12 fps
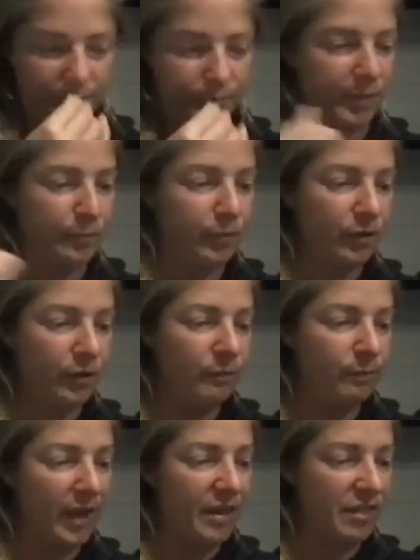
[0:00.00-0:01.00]
People
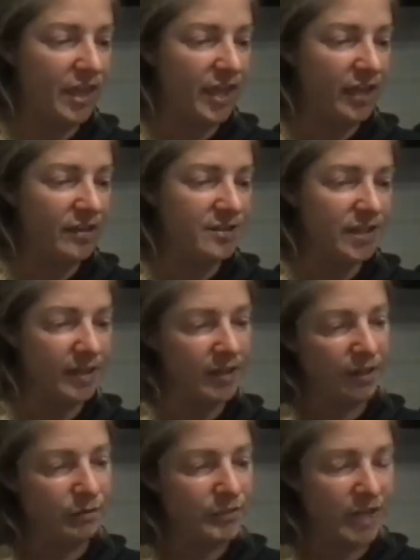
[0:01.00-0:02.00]
buy things and they
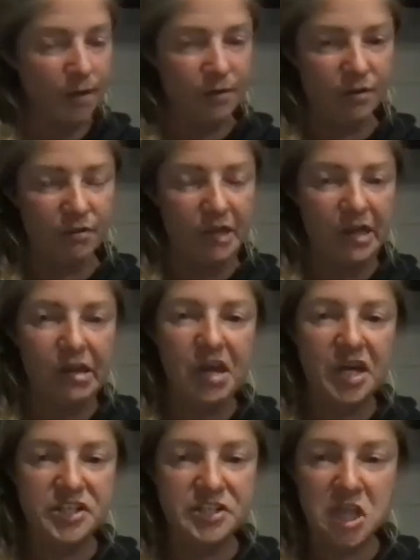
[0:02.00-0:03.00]
go down and they're like, oh,
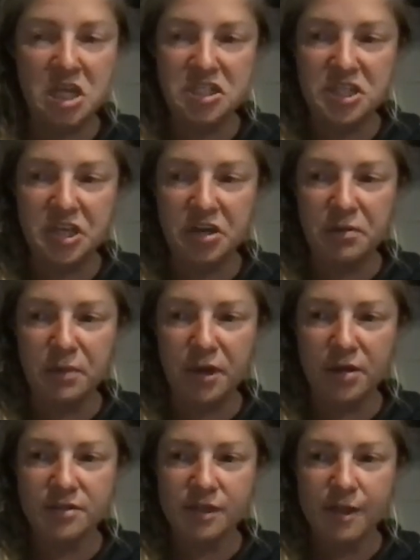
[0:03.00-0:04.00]
I just lost
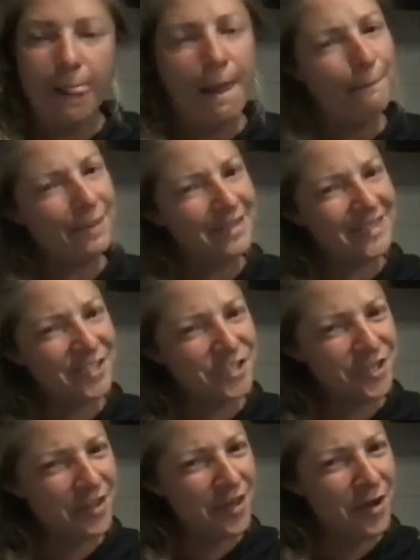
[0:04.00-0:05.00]
$100. But did
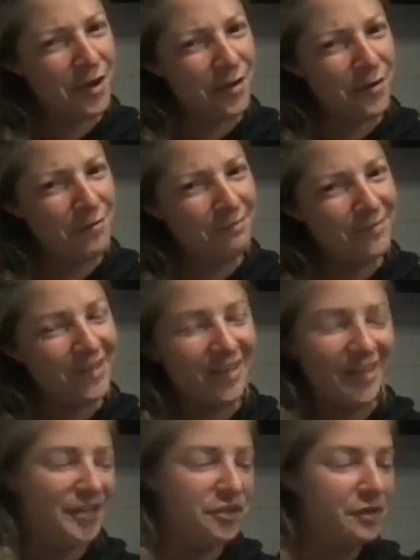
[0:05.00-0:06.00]
you though?
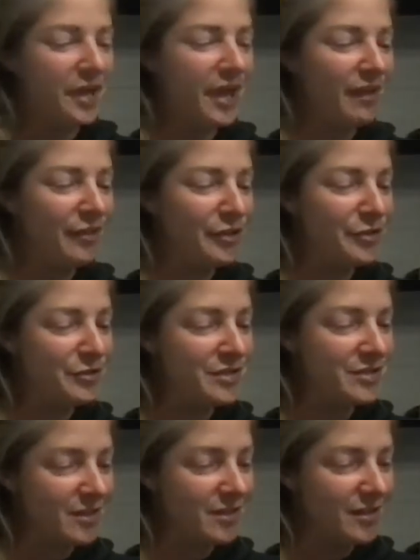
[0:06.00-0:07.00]
You can't
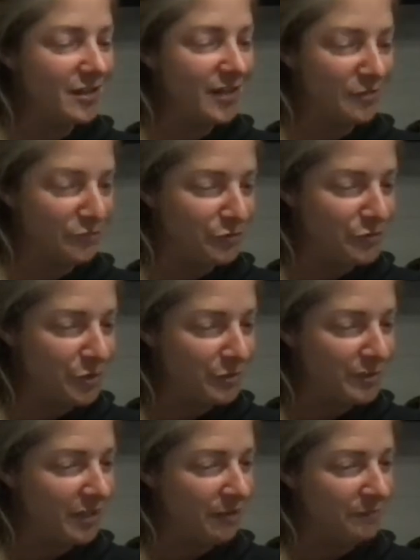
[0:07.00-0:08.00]
lose if you don't
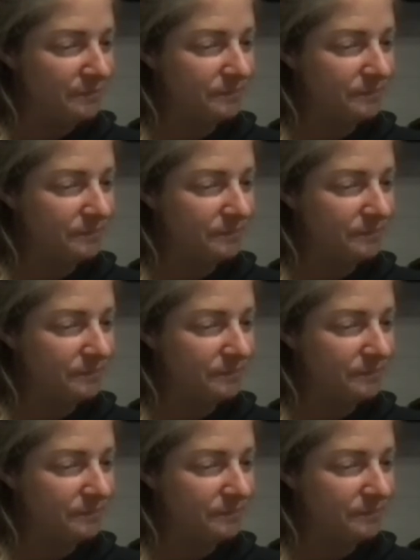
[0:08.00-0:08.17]
sell.